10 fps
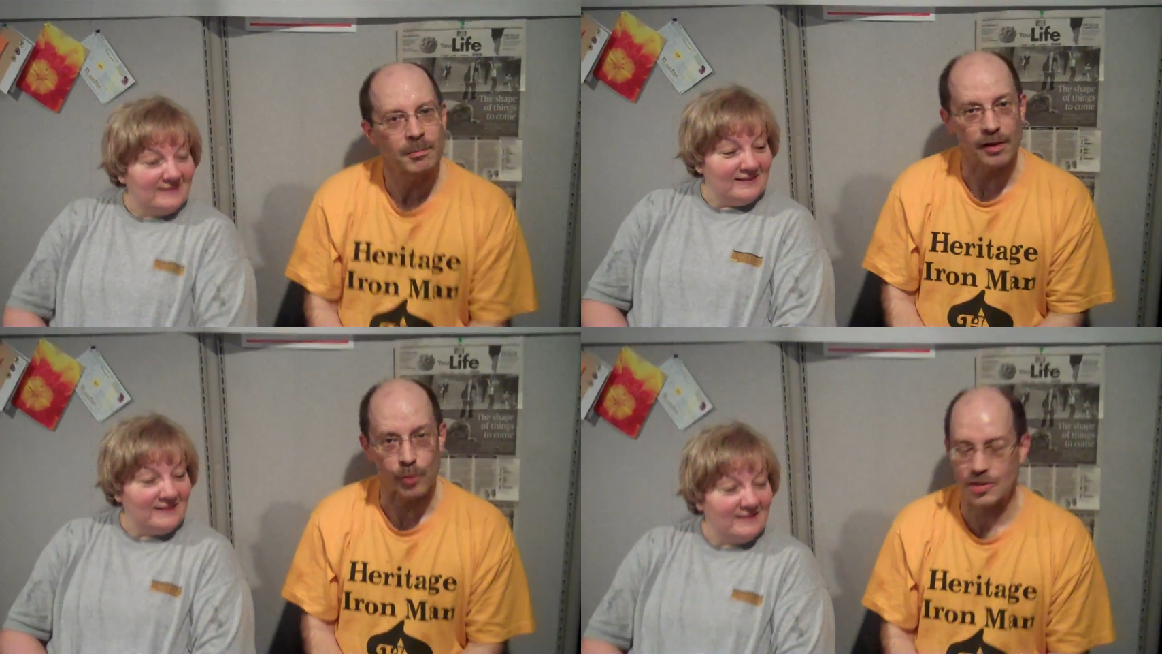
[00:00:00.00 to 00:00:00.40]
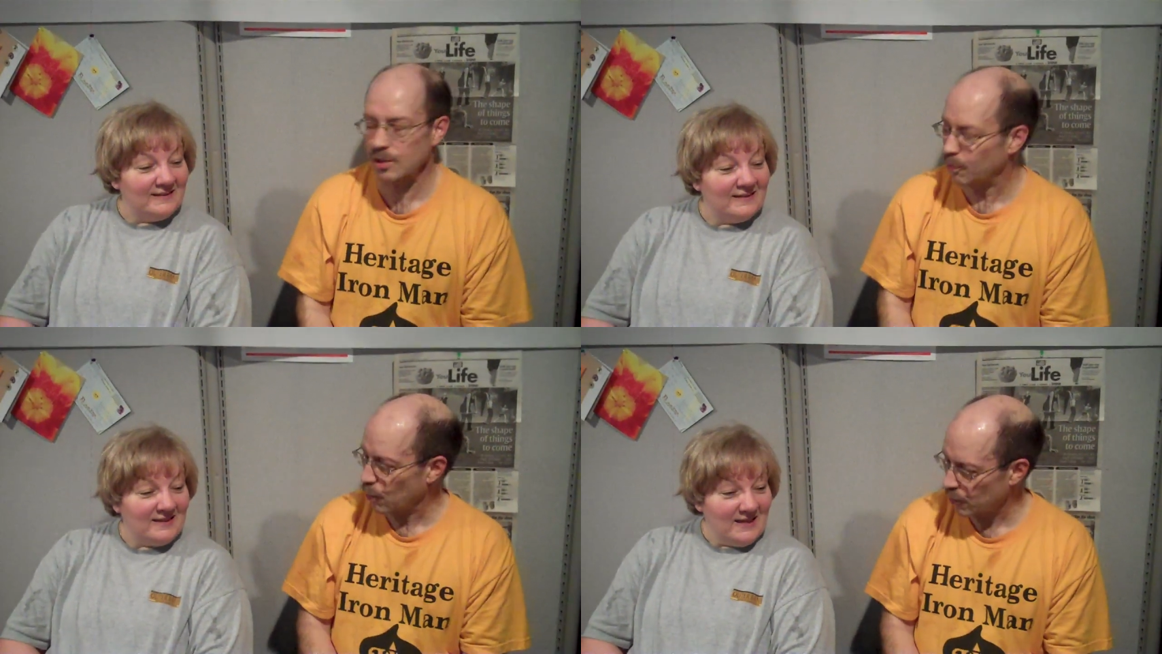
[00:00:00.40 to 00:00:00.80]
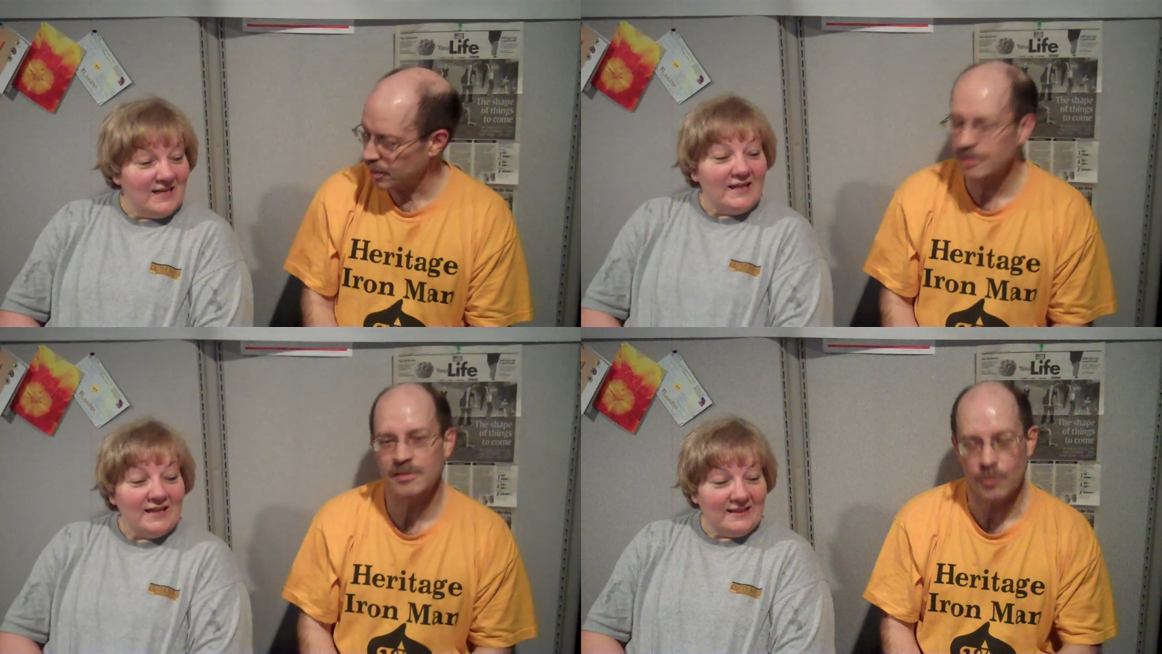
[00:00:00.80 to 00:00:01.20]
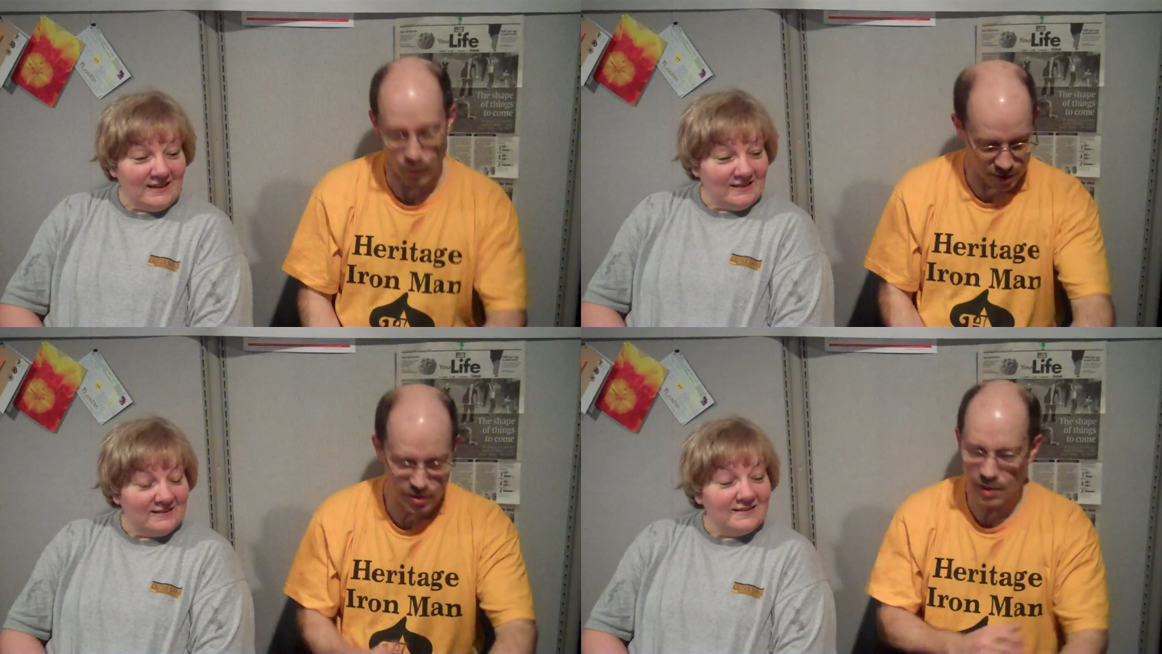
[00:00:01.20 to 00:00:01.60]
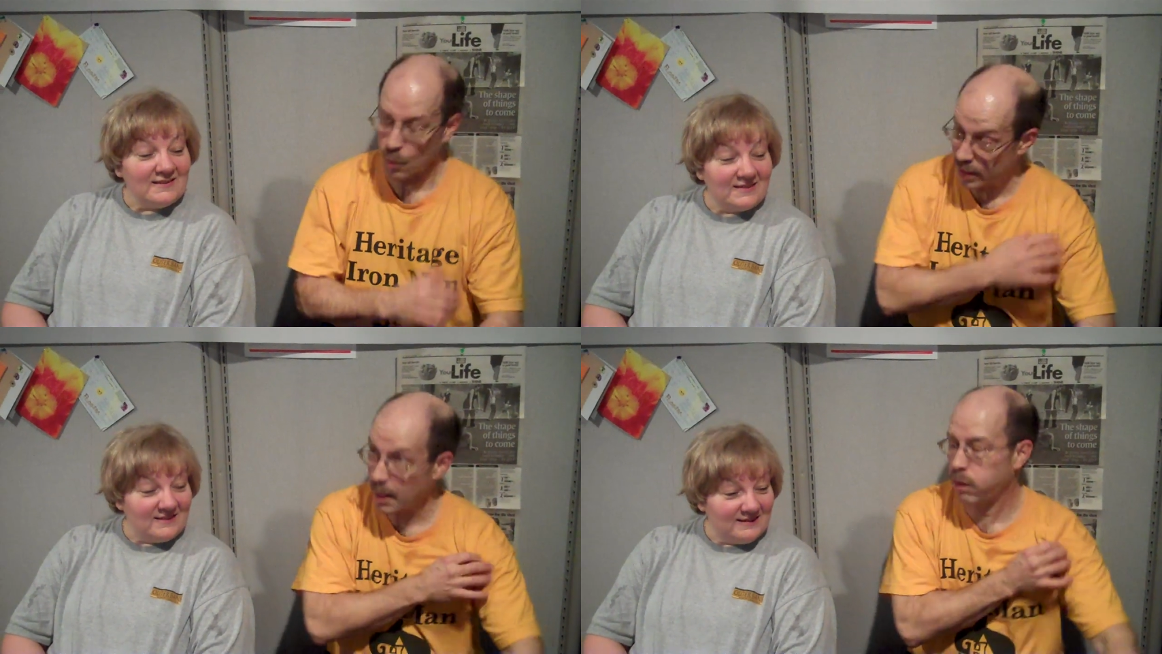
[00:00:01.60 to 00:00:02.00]
Speaker 1: Oh, that's Rest good. Rate, race,
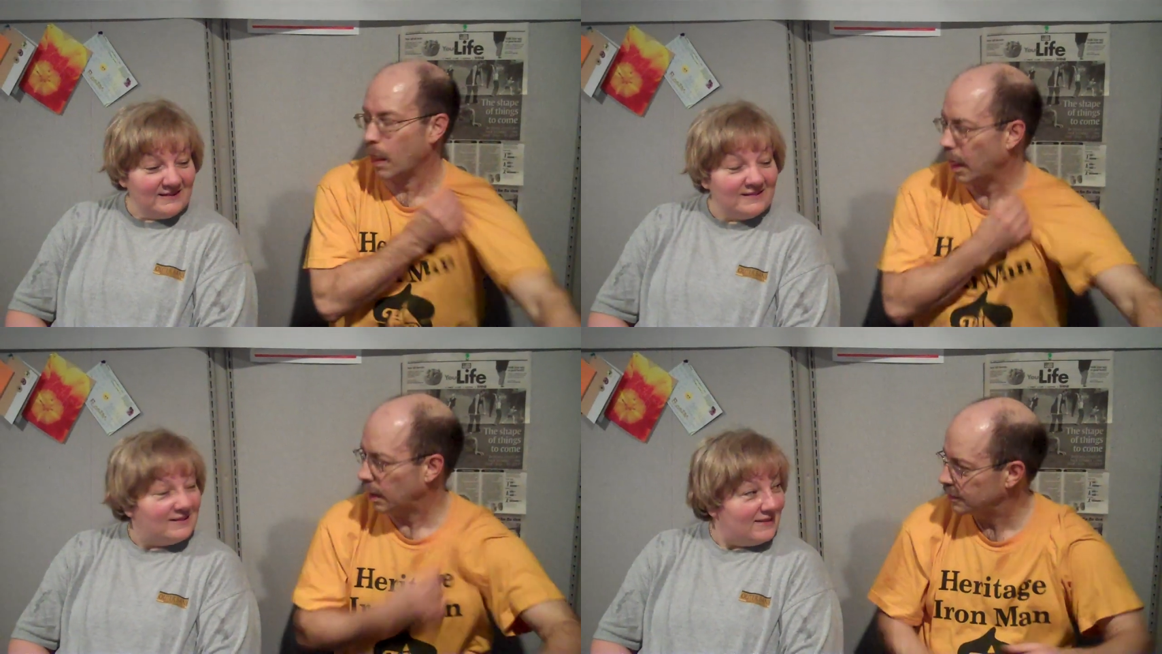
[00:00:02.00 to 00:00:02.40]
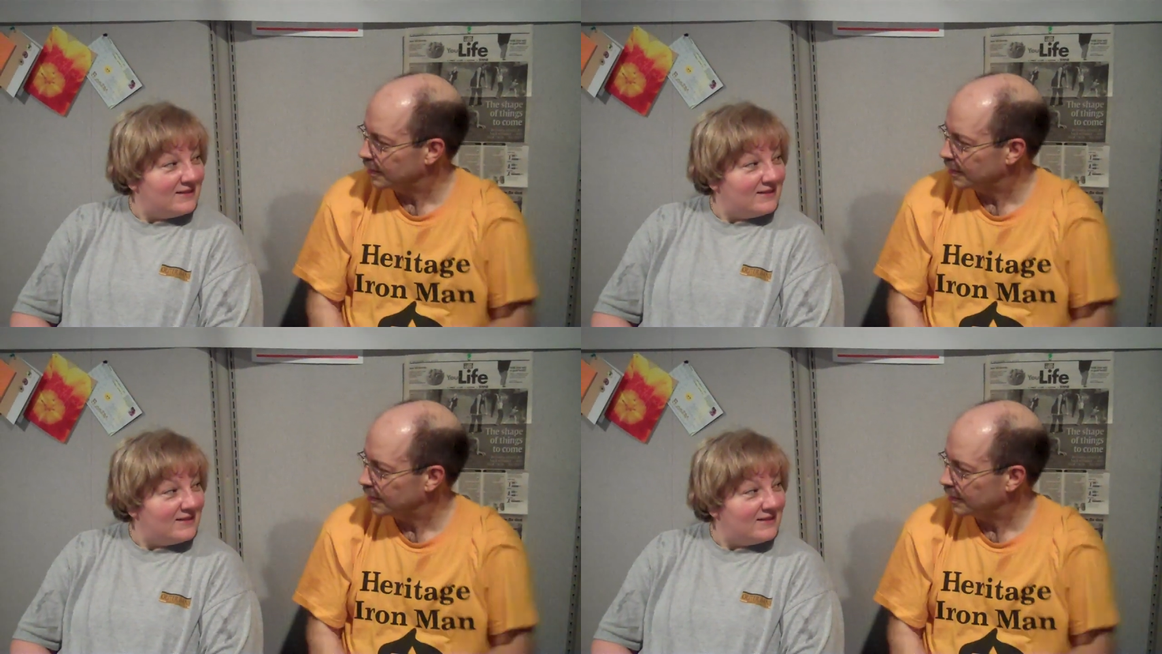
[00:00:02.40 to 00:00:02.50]
rate, live it up.